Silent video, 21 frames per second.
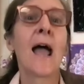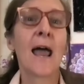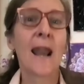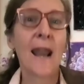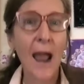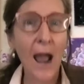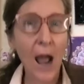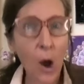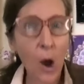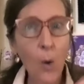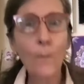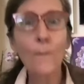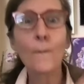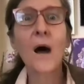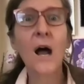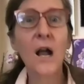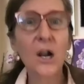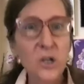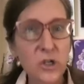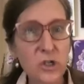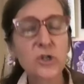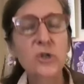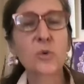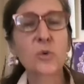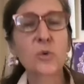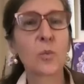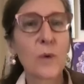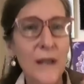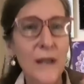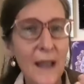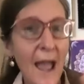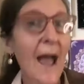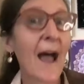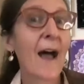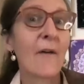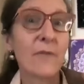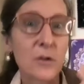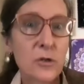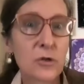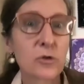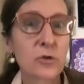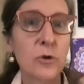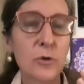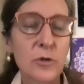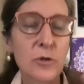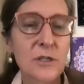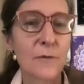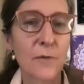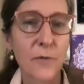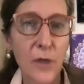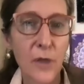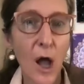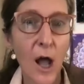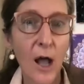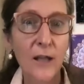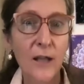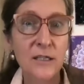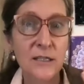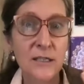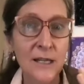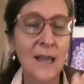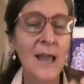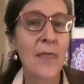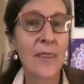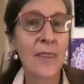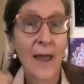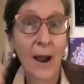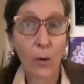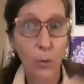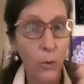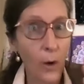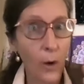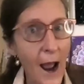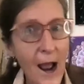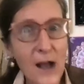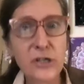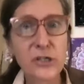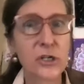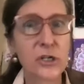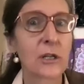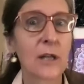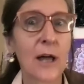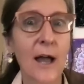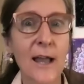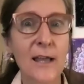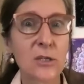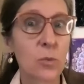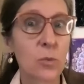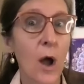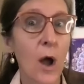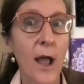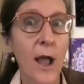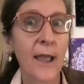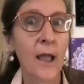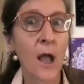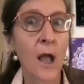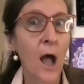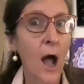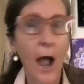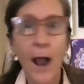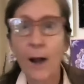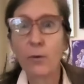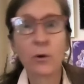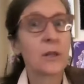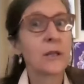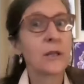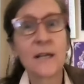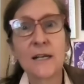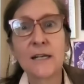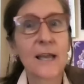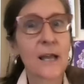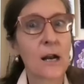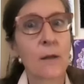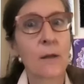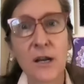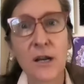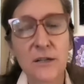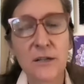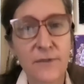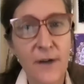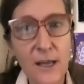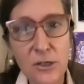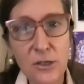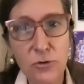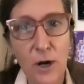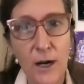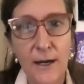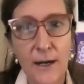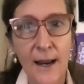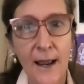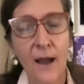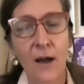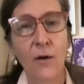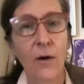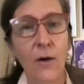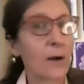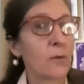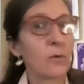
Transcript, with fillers: and how much we have intrusive thoughts that rationalize why I really need to get on my device right now.